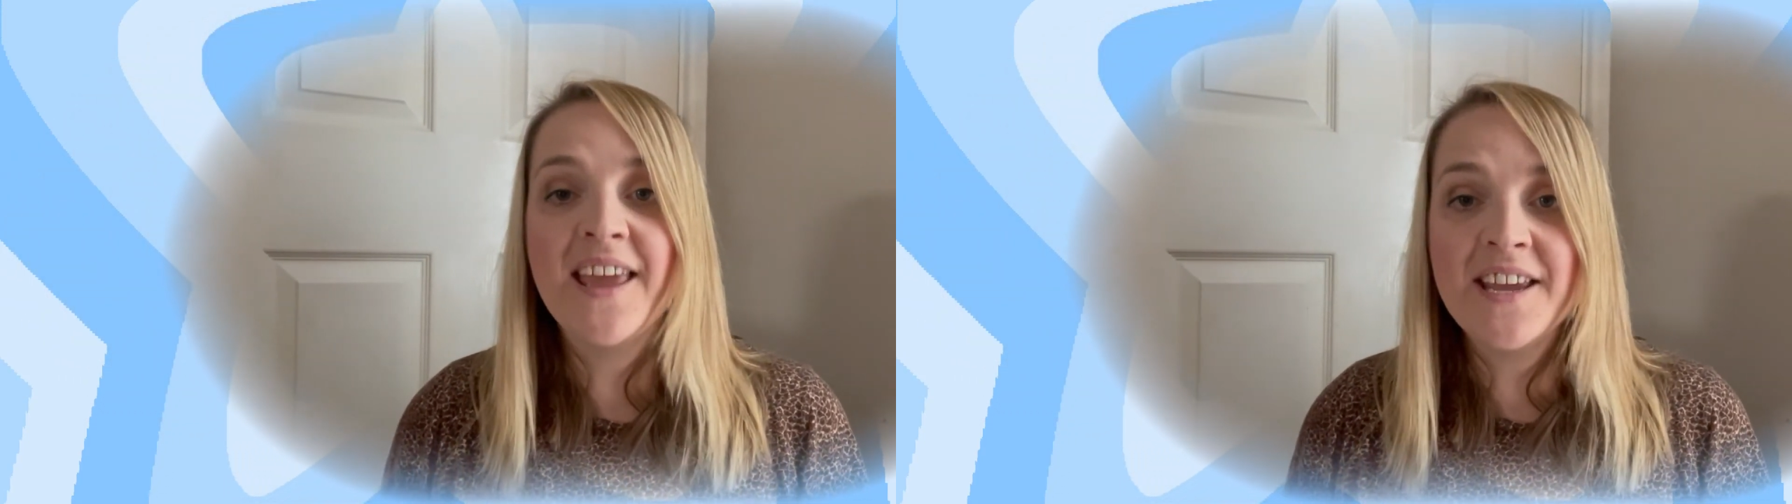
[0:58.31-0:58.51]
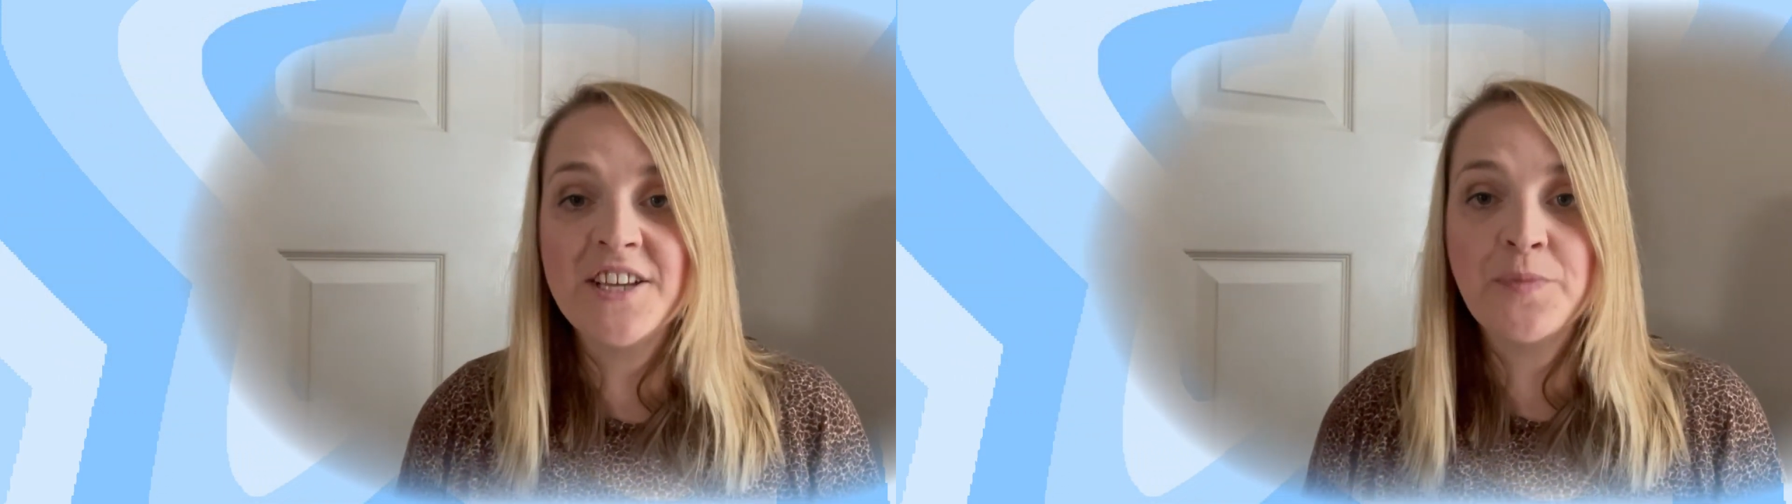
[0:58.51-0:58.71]

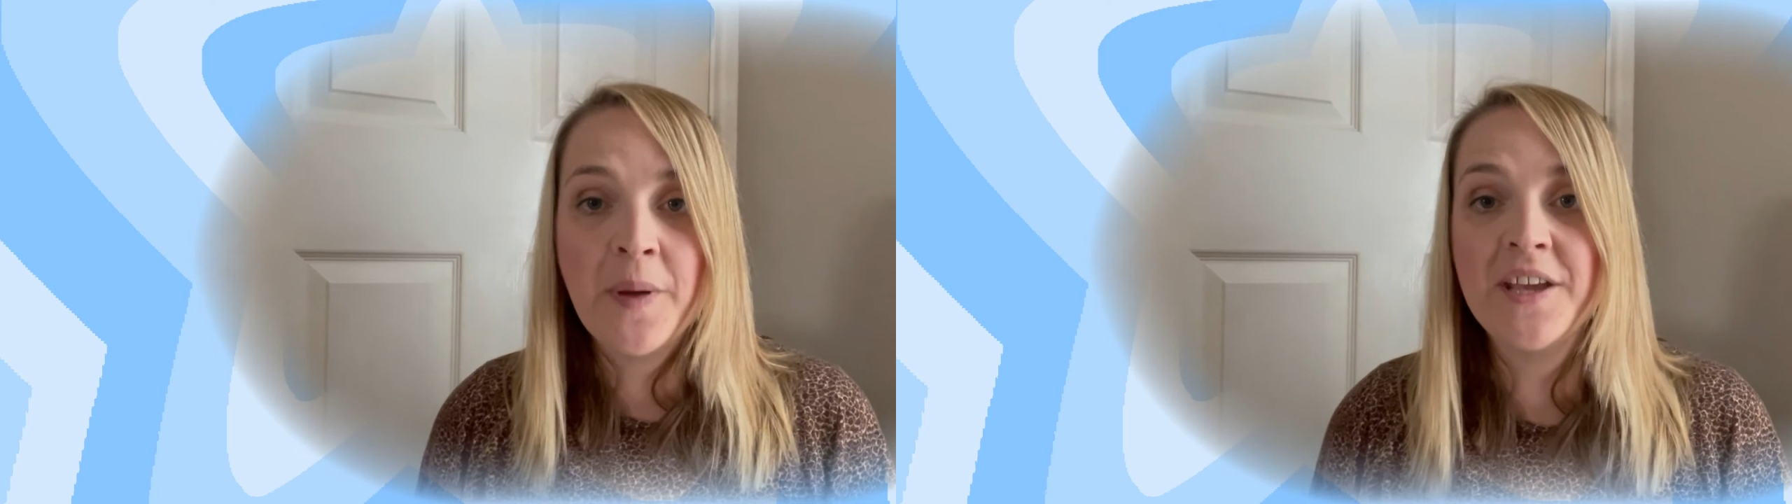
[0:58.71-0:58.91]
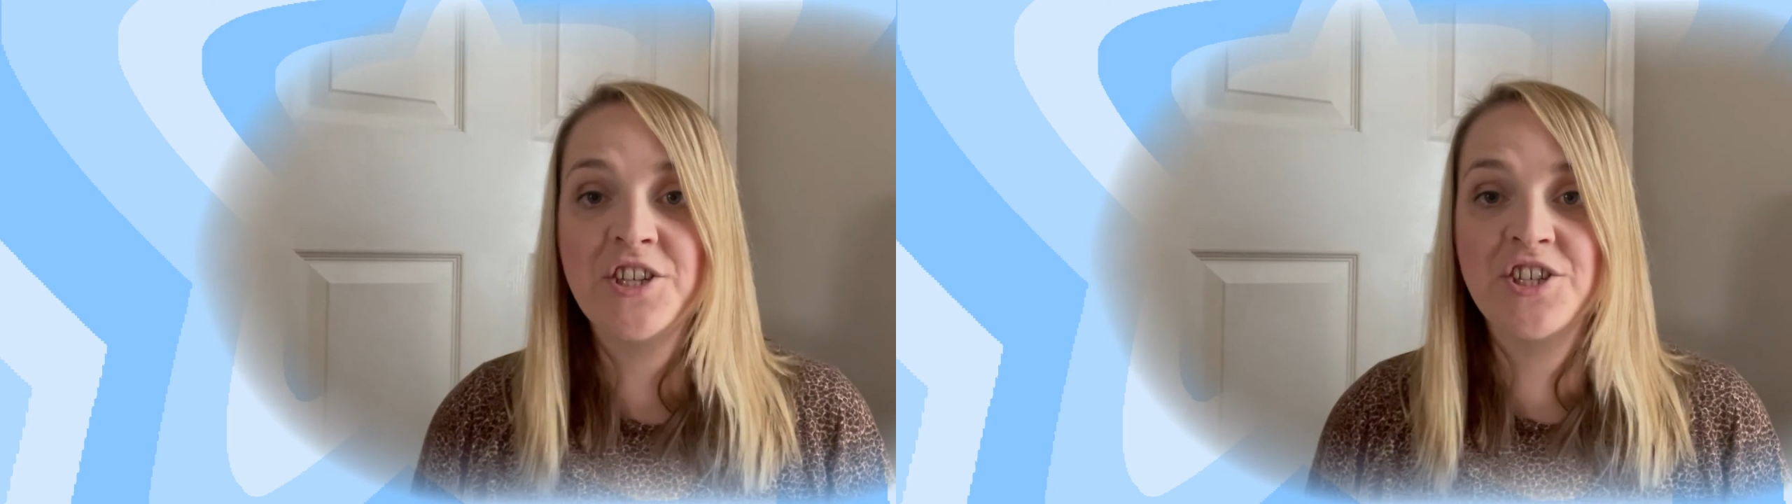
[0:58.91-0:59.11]
each
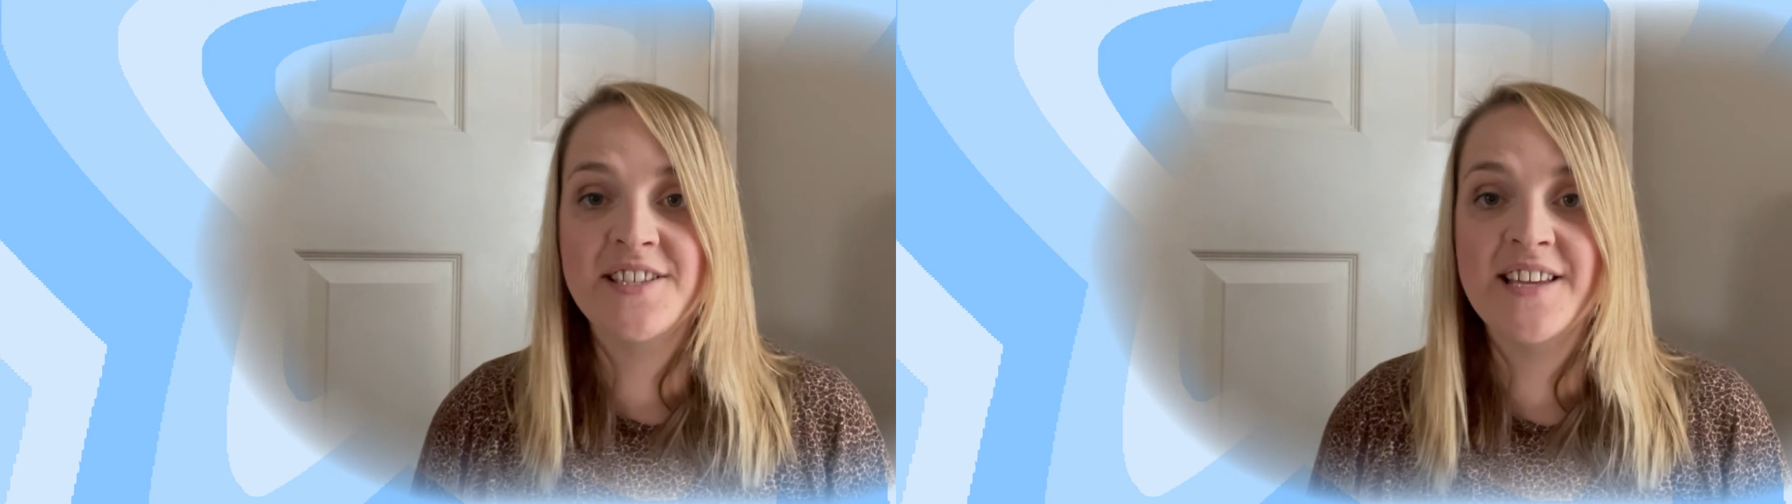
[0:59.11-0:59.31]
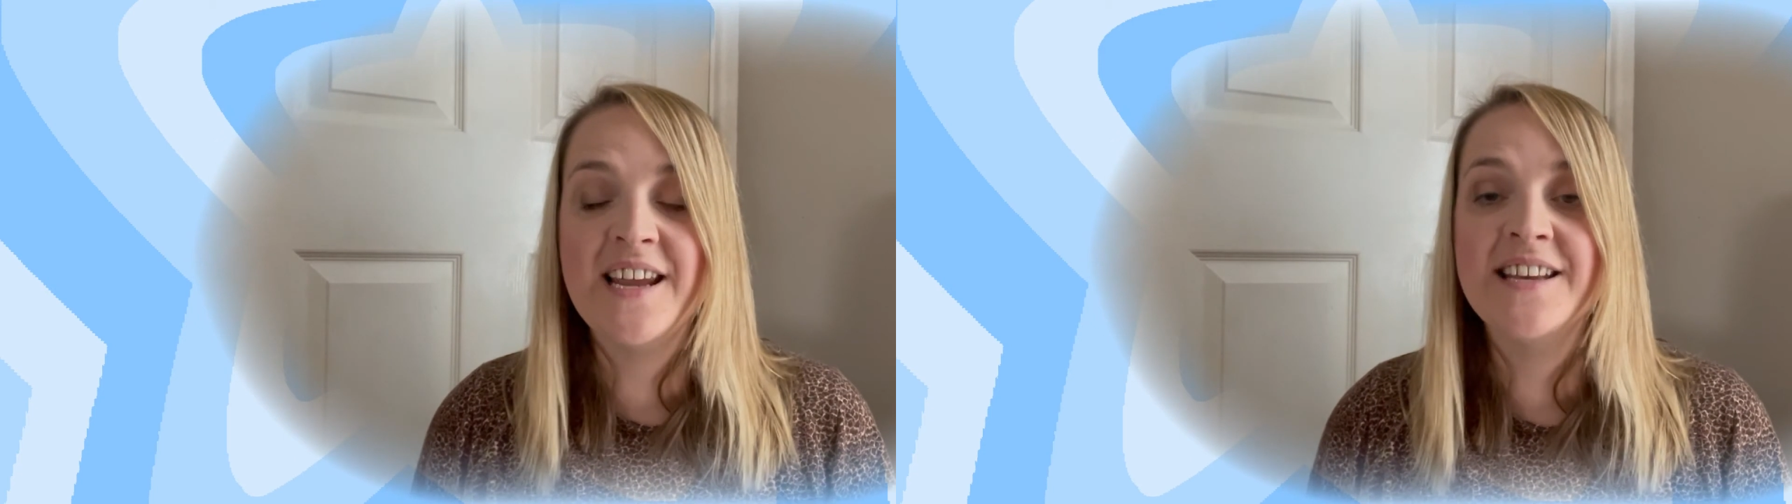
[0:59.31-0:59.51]
picture
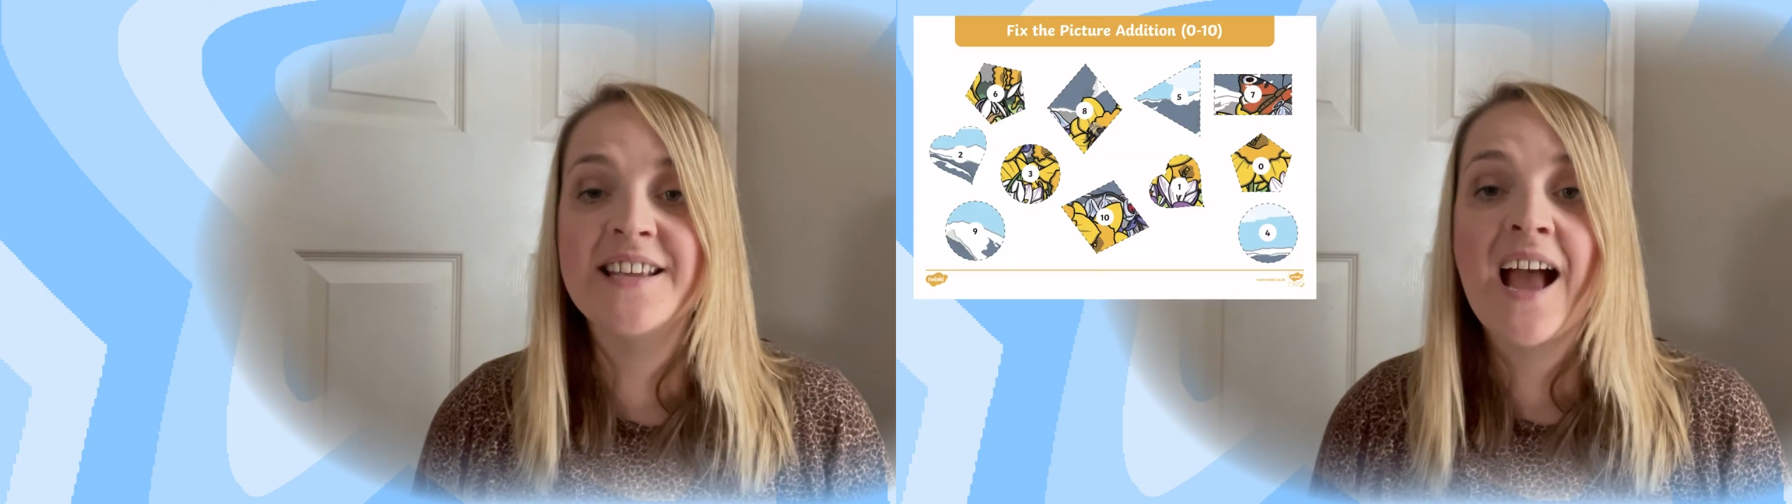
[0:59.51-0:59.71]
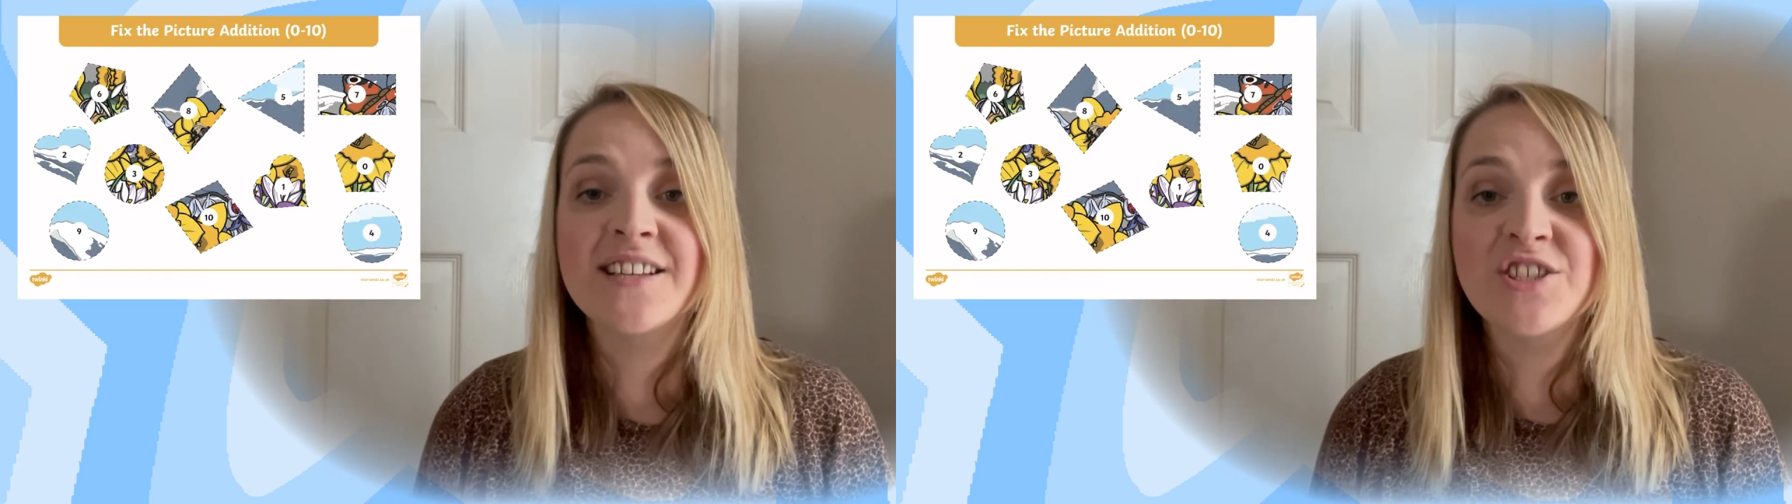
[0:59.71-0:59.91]
scene
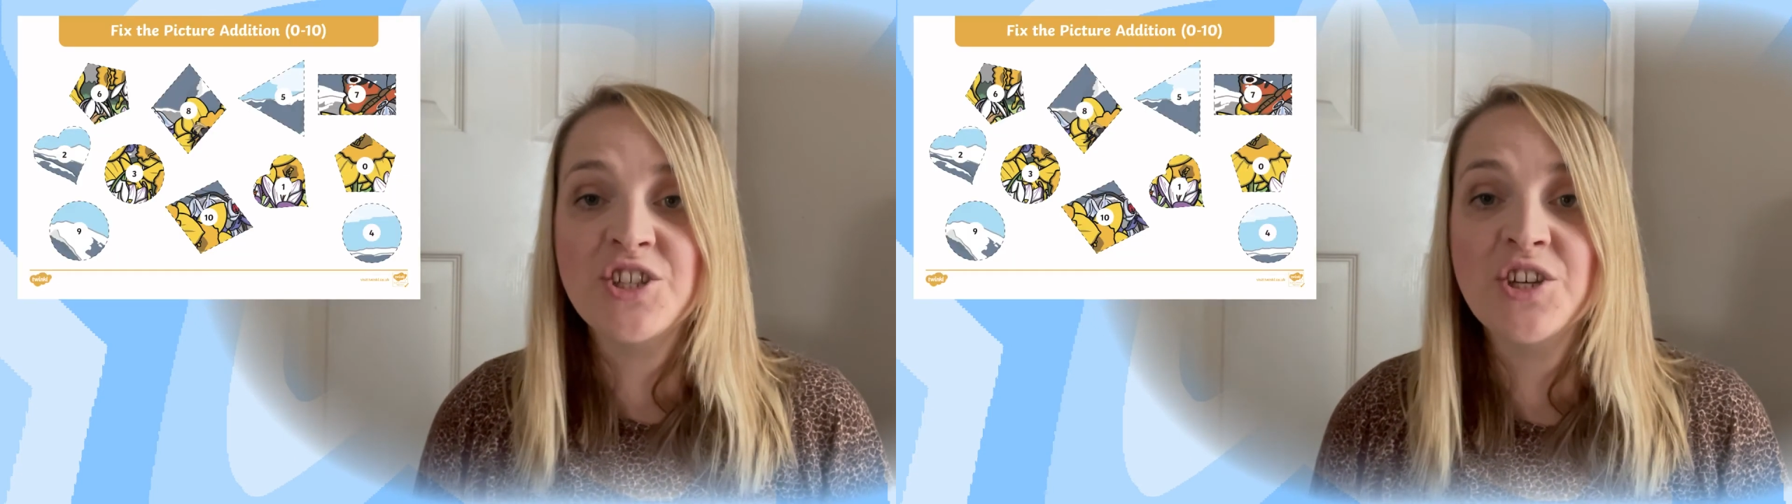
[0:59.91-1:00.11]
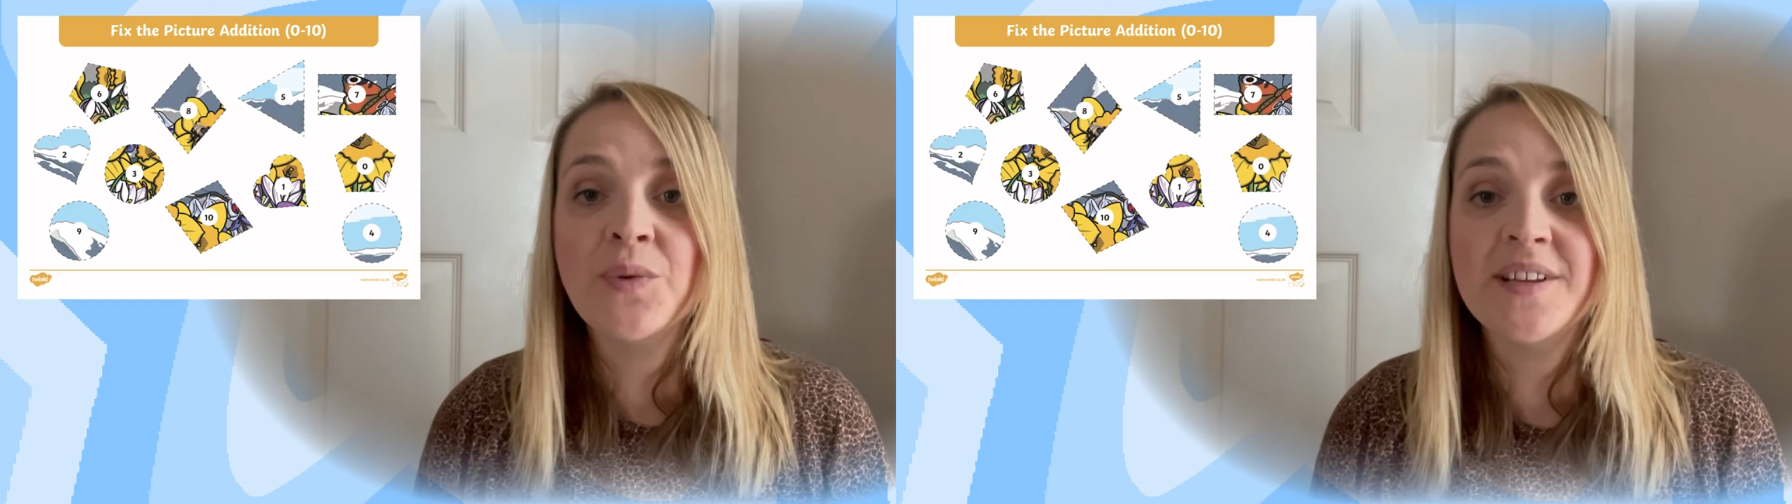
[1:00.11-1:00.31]
has two